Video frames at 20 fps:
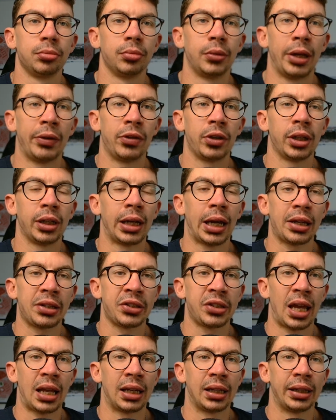If you can get
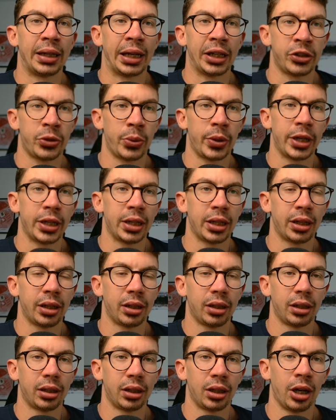Salah next week,
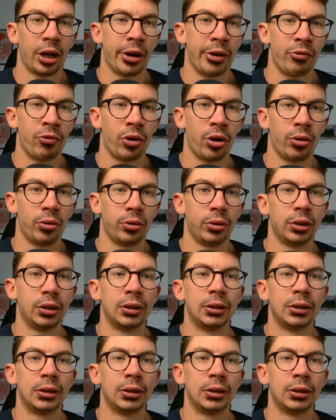I'd roll.